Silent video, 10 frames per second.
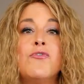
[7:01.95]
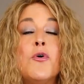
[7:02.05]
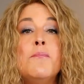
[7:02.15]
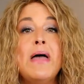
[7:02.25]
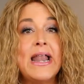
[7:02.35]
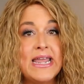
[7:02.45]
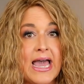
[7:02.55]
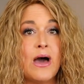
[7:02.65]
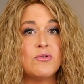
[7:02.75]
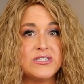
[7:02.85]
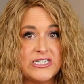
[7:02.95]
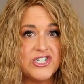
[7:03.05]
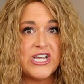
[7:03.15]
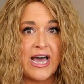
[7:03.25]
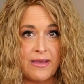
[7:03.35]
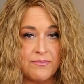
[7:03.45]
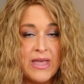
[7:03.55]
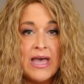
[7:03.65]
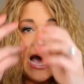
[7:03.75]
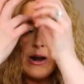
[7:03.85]
for many hours each time.
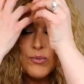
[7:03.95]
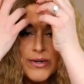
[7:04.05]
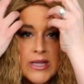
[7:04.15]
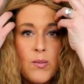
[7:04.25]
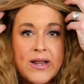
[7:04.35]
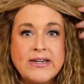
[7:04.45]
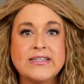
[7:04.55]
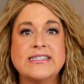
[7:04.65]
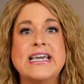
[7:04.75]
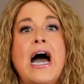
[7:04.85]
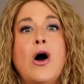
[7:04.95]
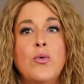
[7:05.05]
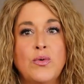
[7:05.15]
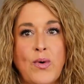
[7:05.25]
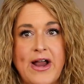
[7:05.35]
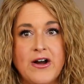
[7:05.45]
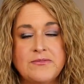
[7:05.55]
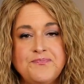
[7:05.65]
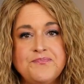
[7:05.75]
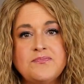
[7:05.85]
I really wanted to see how it would
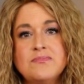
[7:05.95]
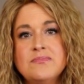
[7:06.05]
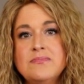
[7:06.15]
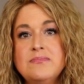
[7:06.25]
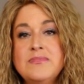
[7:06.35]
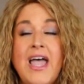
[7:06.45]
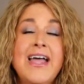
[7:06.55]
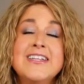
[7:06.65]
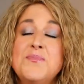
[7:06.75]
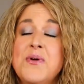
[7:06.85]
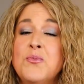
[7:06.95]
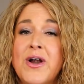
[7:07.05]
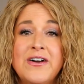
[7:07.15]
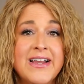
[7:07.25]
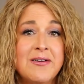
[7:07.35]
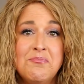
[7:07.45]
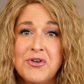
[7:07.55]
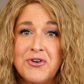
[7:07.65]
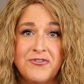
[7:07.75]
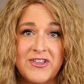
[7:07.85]
wear, and it's been wearing
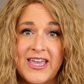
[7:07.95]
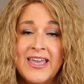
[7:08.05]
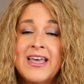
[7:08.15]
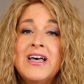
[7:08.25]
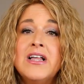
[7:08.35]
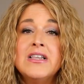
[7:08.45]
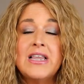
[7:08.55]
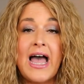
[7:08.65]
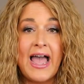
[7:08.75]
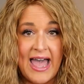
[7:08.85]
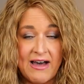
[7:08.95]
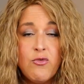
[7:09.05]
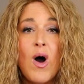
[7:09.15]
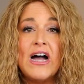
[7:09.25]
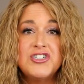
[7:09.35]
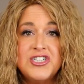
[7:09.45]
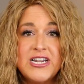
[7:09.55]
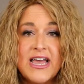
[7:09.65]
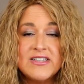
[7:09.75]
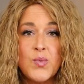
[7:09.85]
beautifully. I have washed
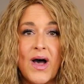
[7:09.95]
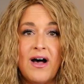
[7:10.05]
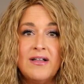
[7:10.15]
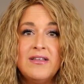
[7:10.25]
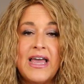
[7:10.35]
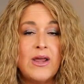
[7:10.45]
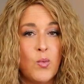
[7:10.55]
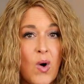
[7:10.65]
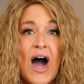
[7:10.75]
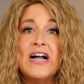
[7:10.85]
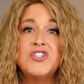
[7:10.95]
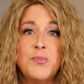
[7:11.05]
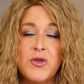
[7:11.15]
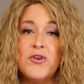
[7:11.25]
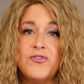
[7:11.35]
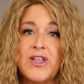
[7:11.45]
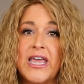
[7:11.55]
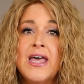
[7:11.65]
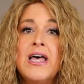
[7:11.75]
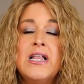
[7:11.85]
it as well, and it washed
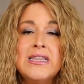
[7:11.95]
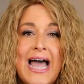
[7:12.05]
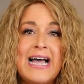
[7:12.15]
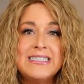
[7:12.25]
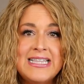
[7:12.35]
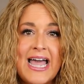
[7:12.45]
beautifully. Last